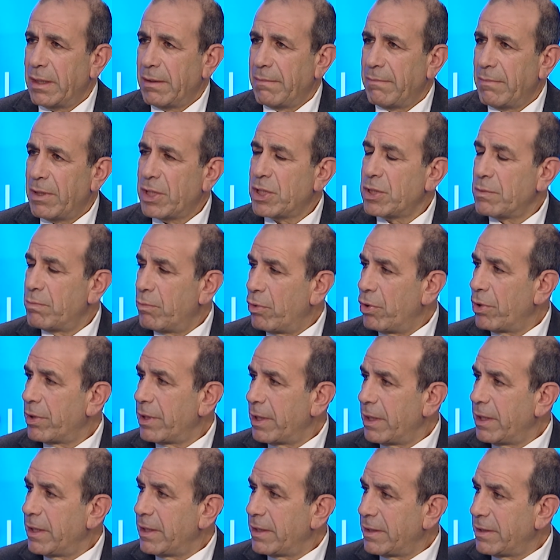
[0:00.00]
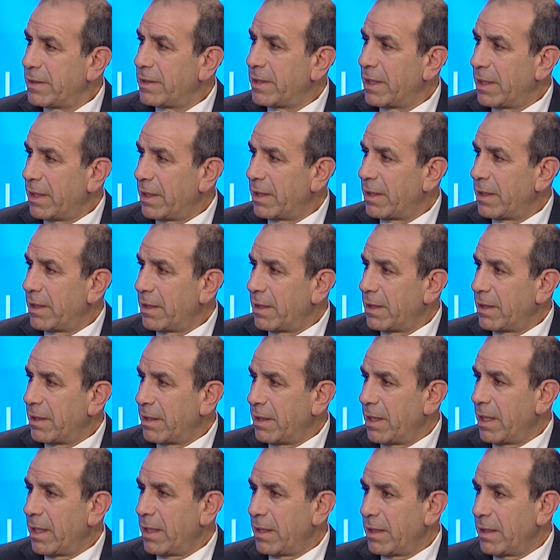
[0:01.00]
much more than
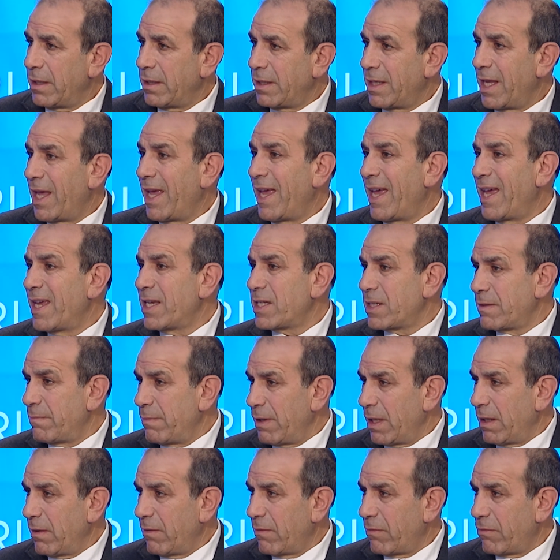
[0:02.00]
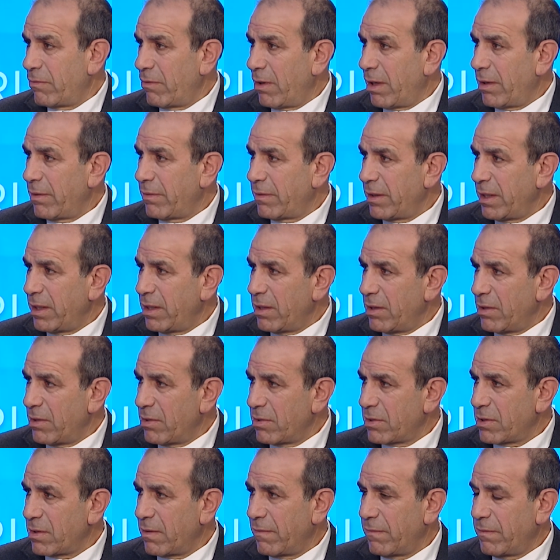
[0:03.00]
it has been throughout the
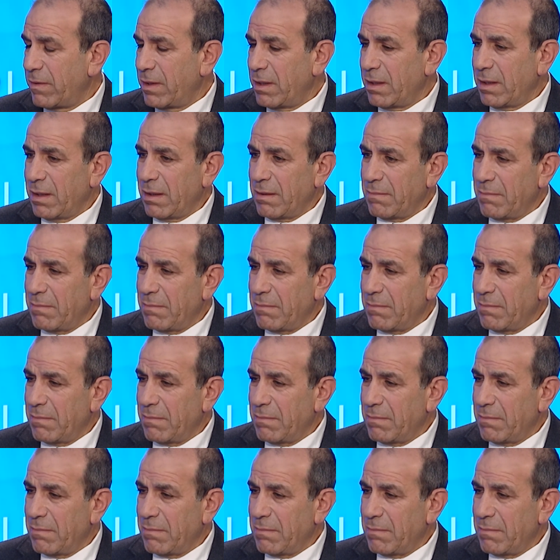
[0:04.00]
years of the